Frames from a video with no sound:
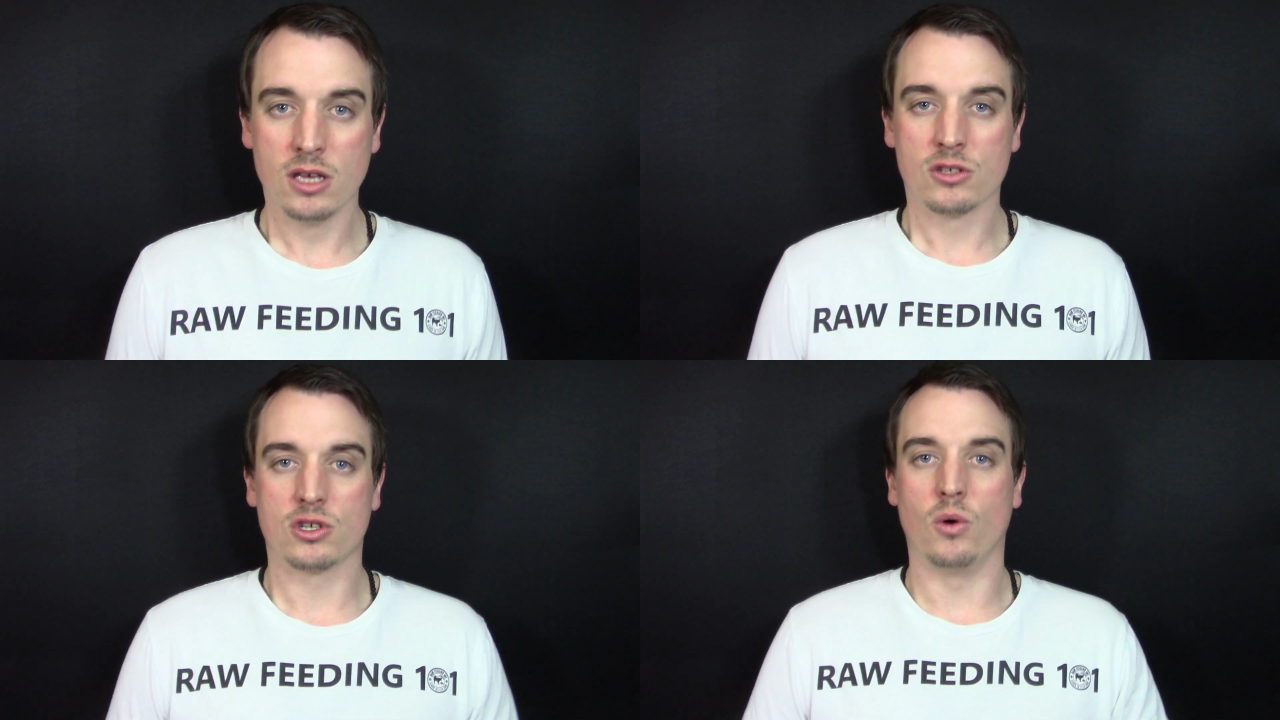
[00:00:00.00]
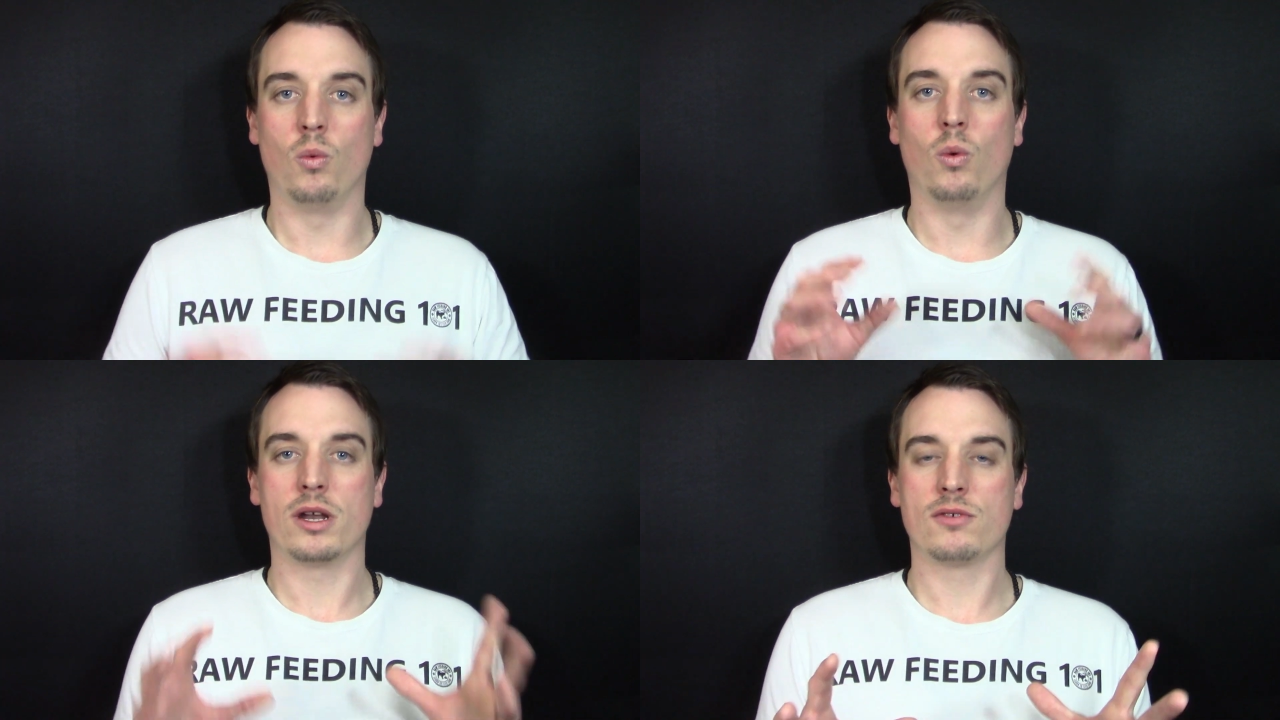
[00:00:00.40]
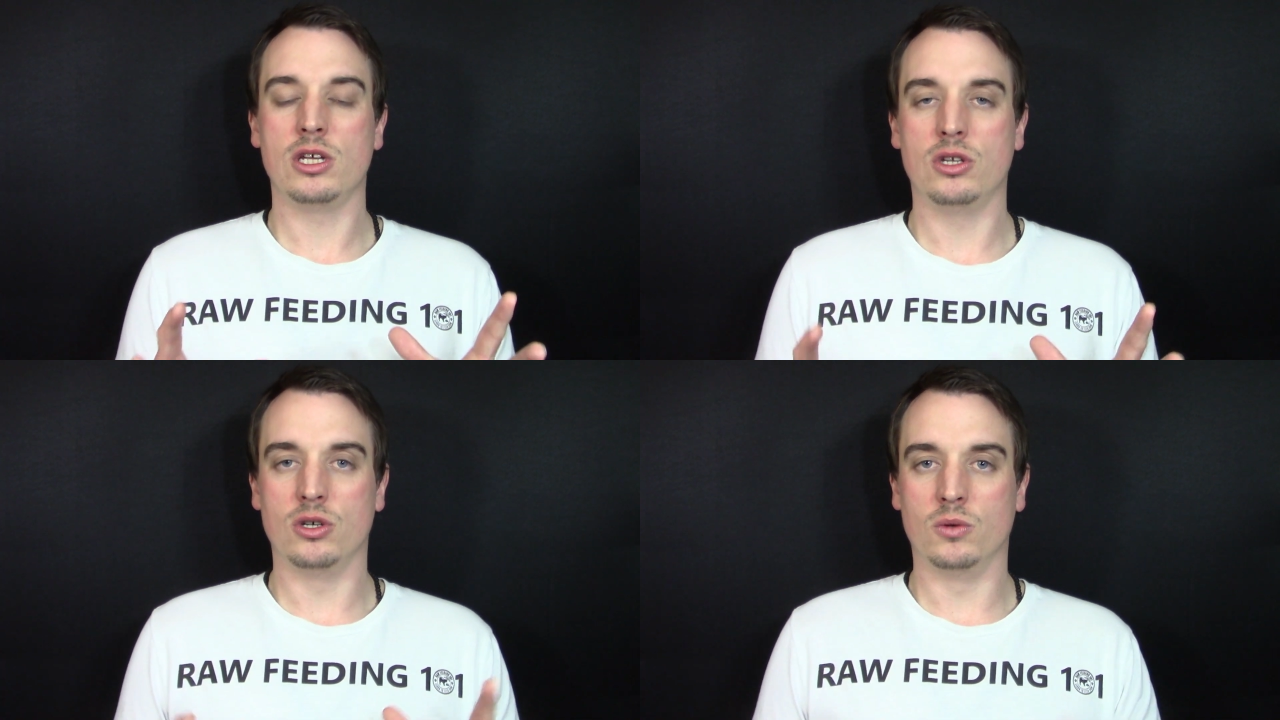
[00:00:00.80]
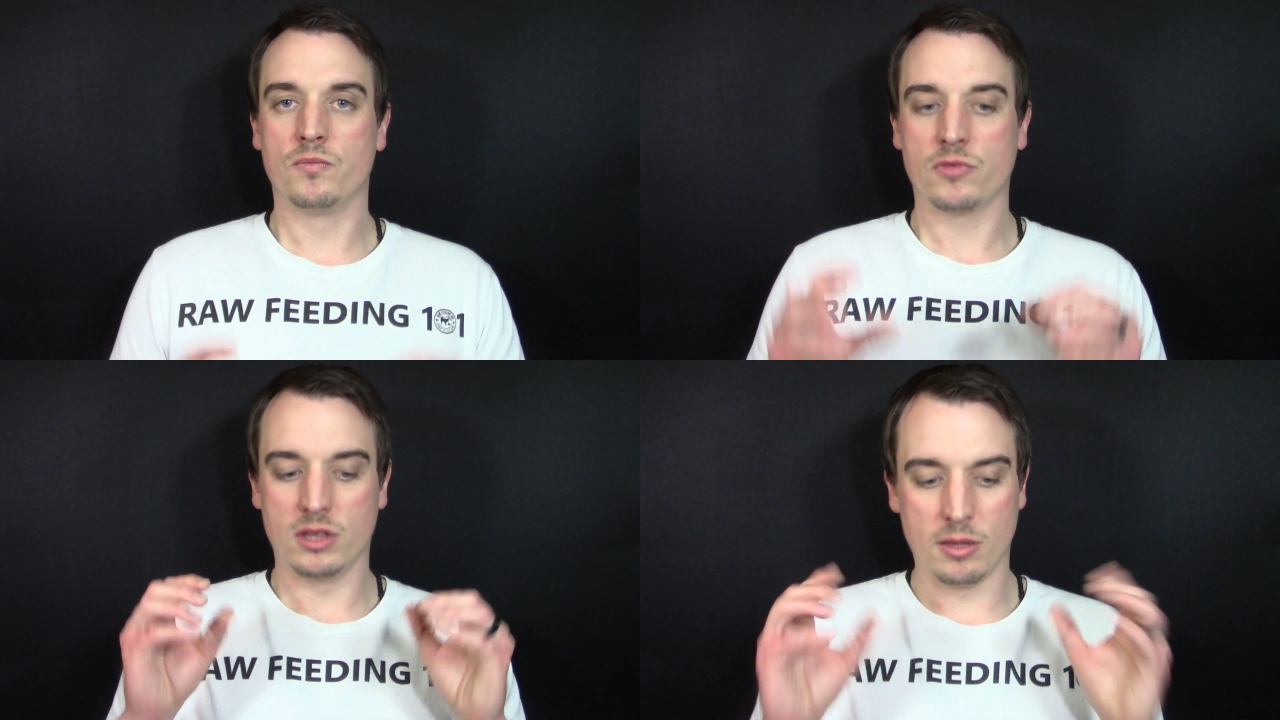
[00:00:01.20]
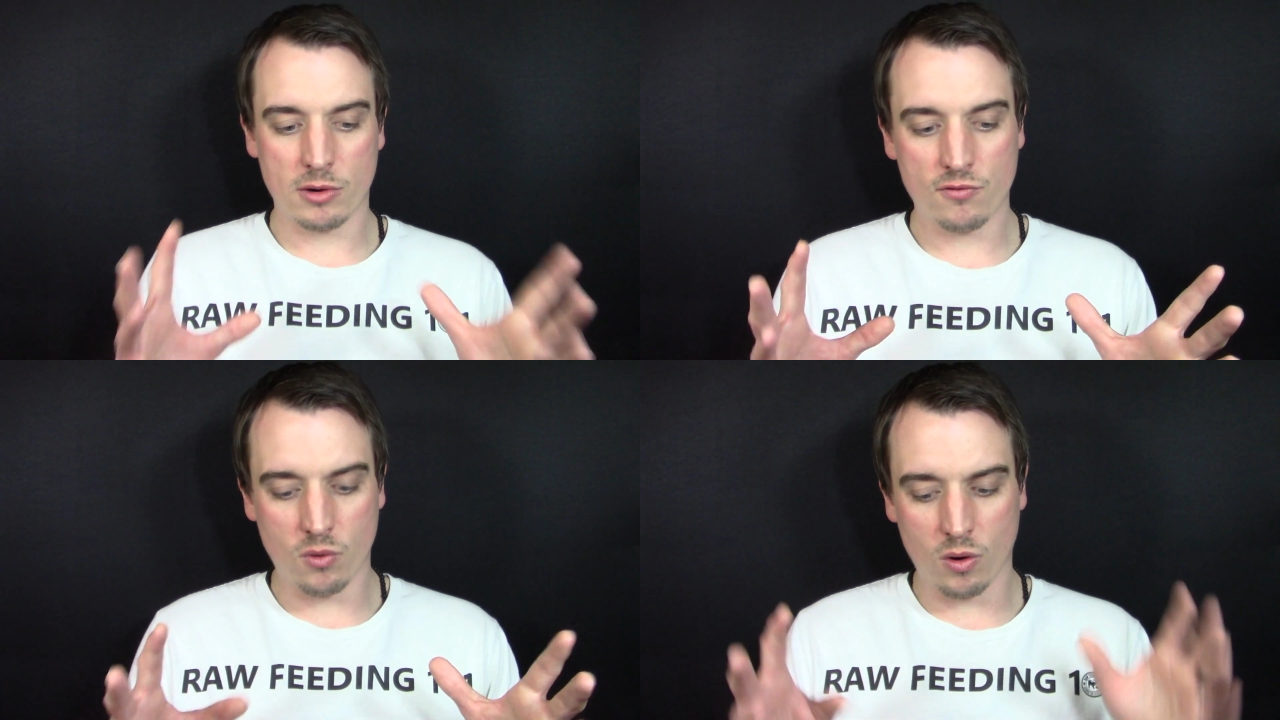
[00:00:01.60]
So whatever you do, number
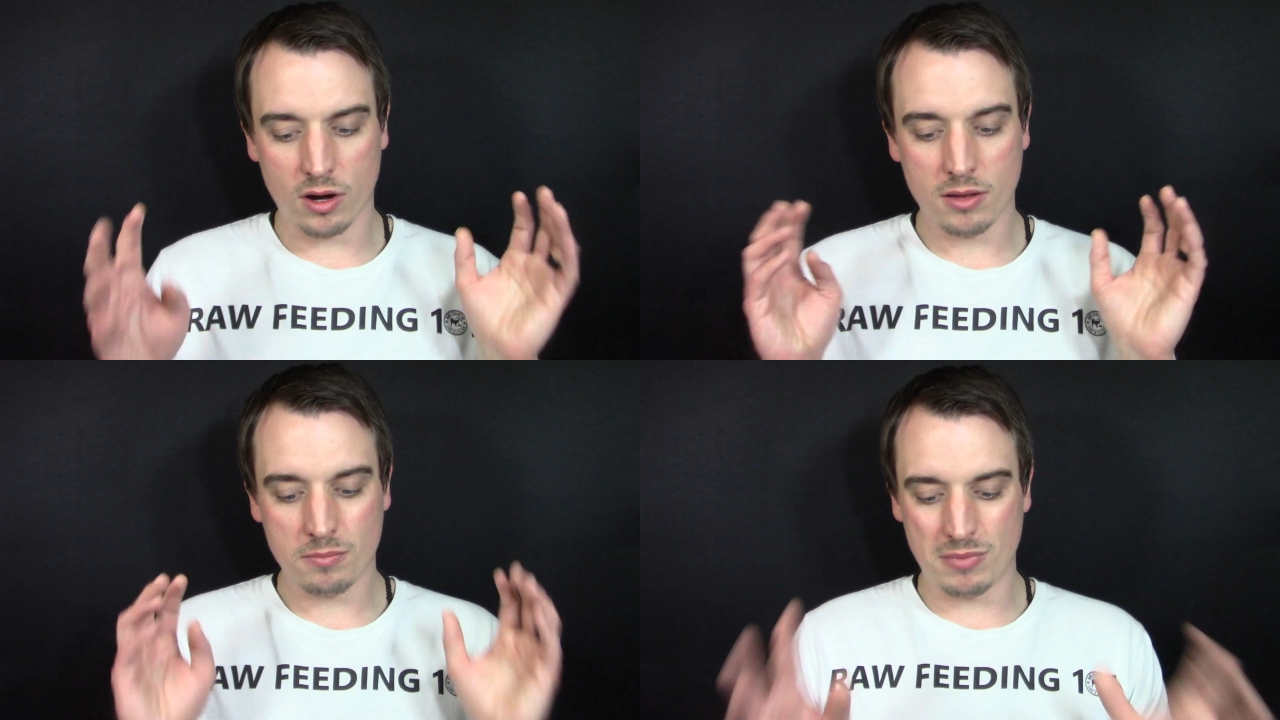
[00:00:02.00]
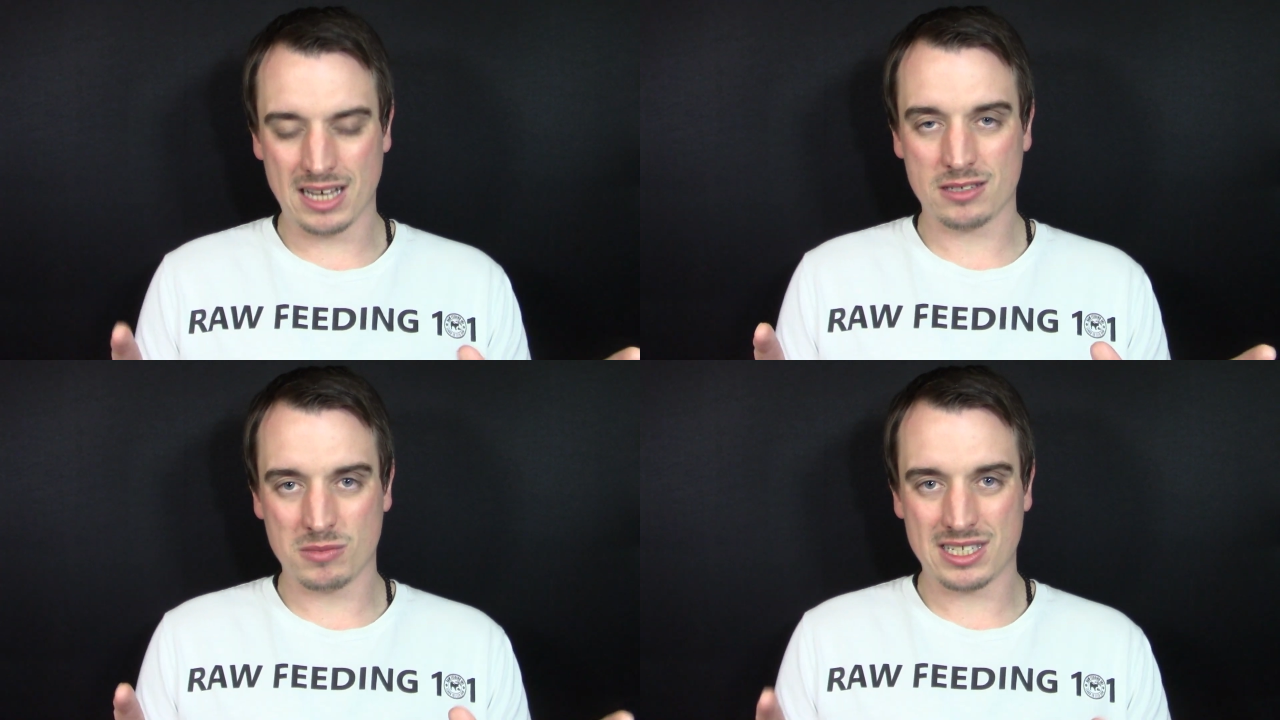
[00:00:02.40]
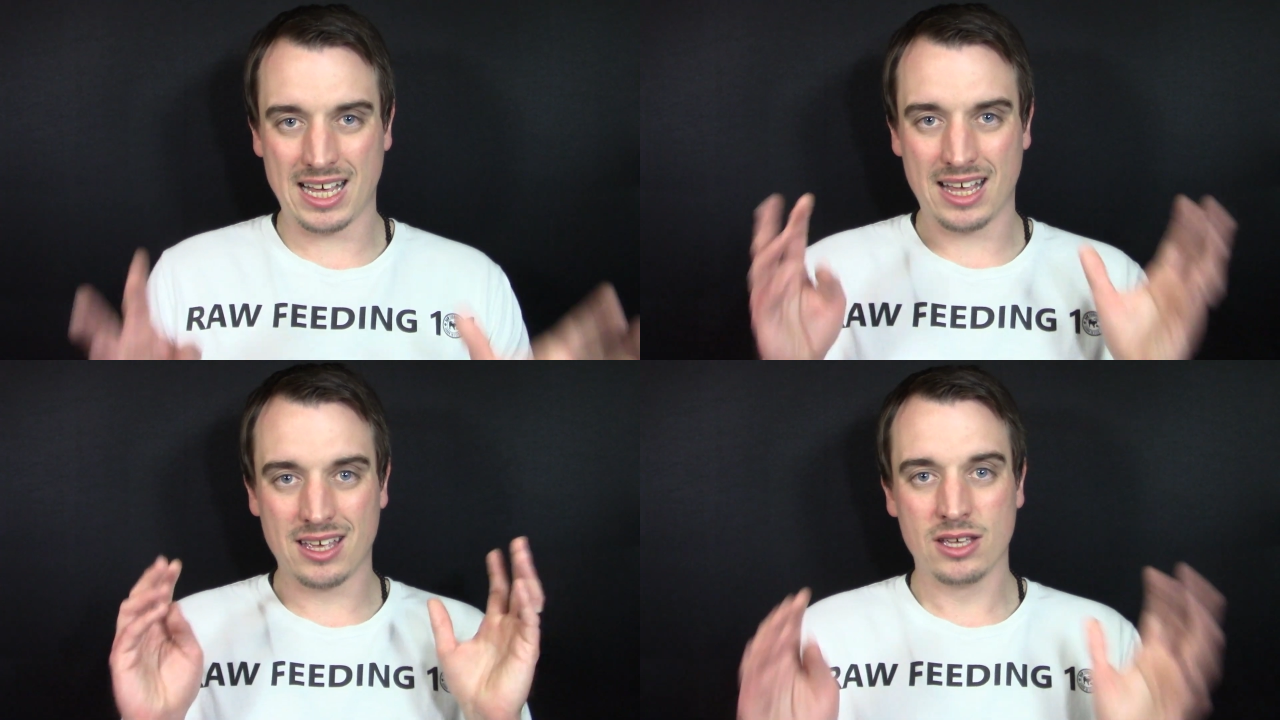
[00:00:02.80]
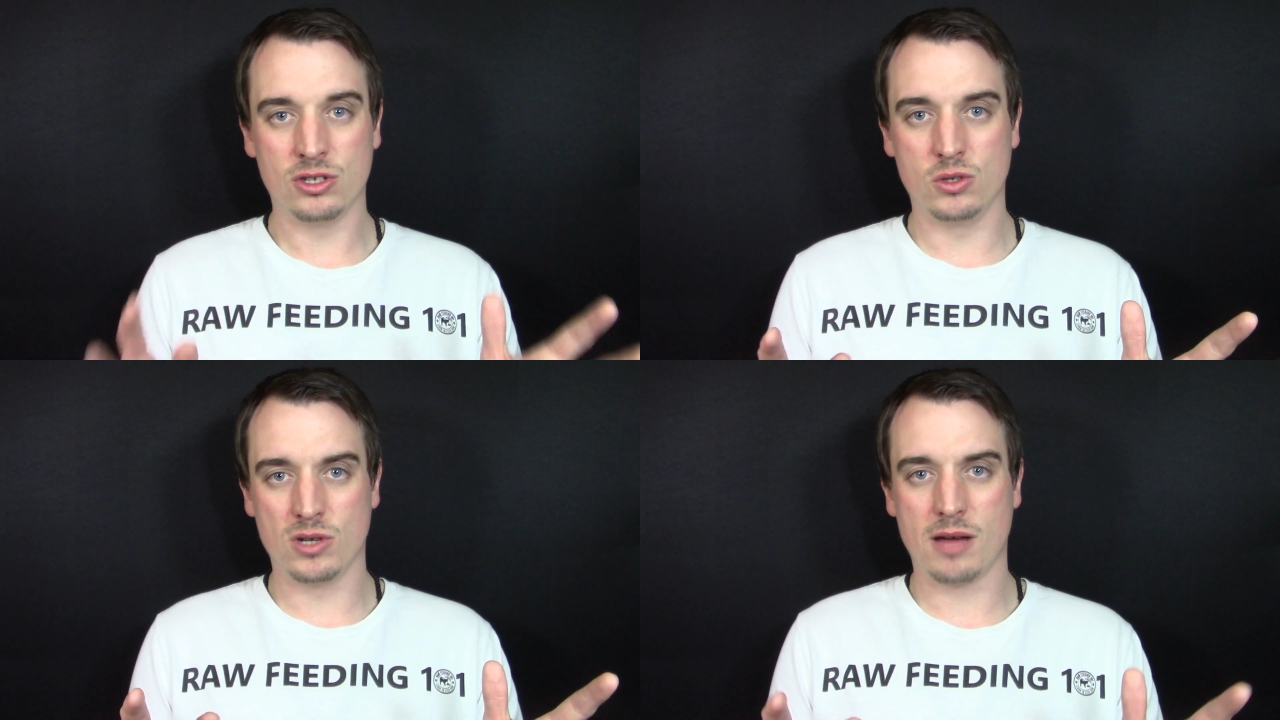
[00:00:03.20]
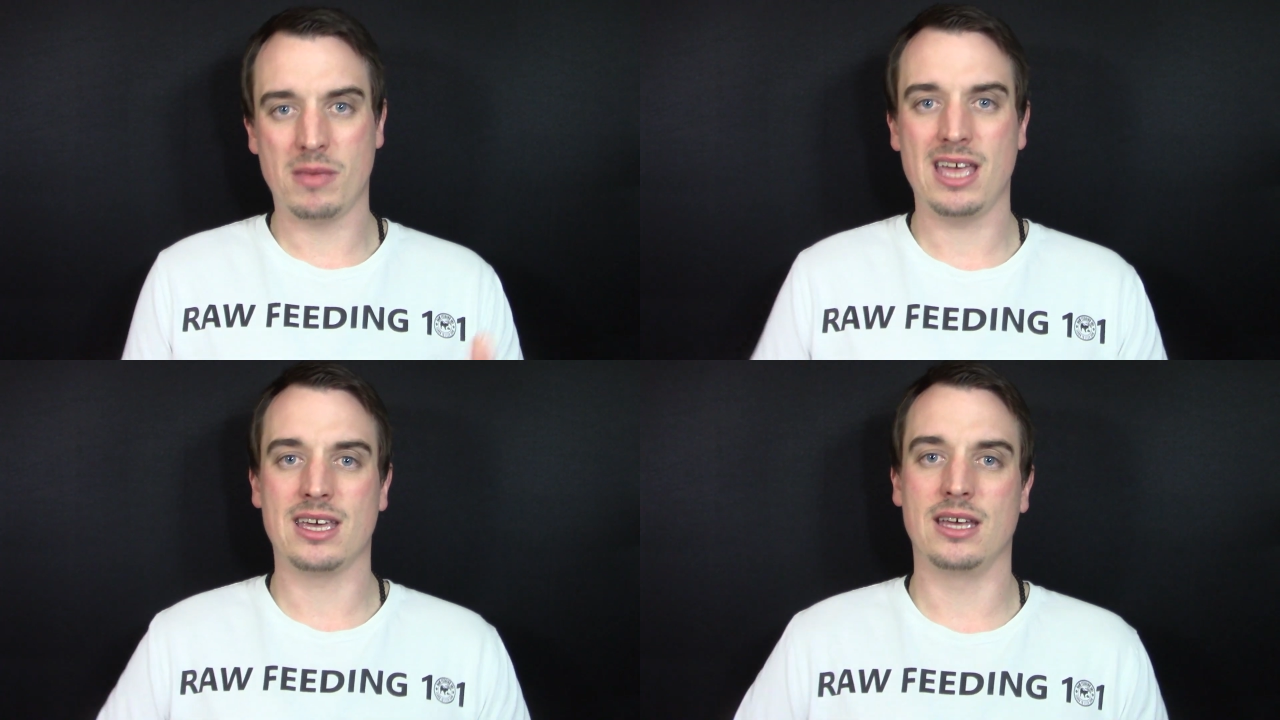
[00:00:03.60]
four, biggest mistake, do not
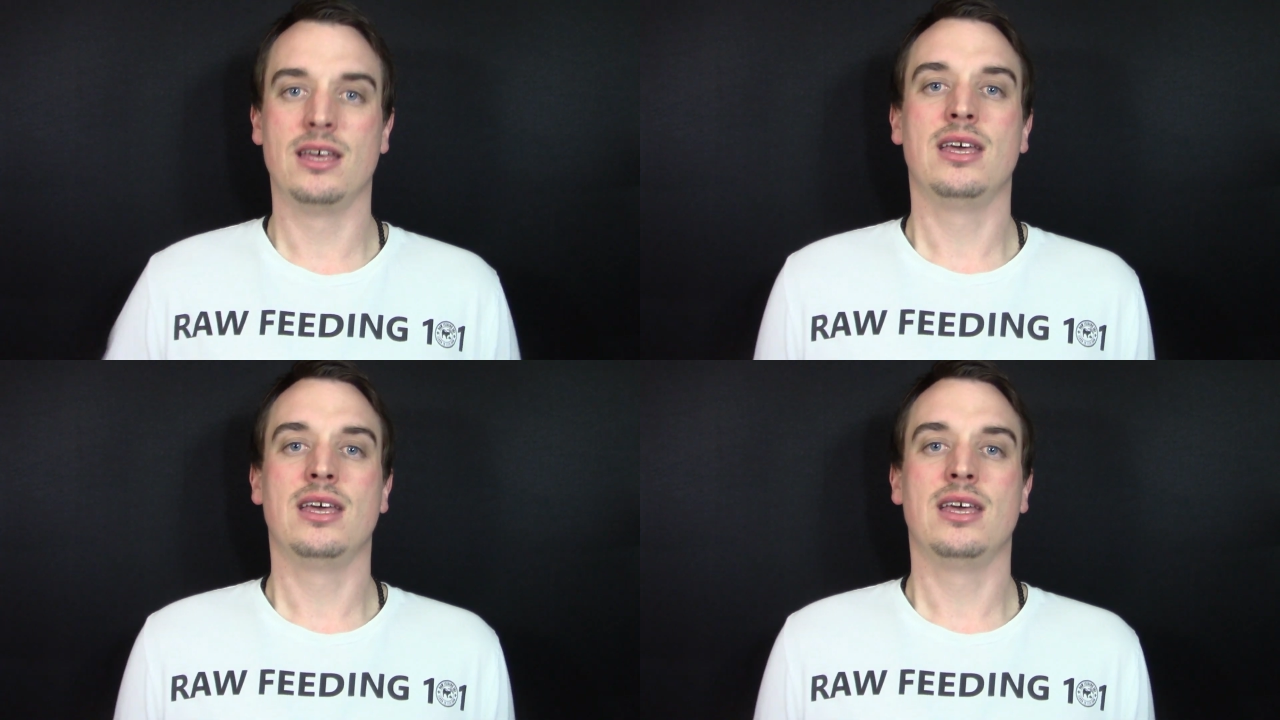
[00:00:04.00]
make it,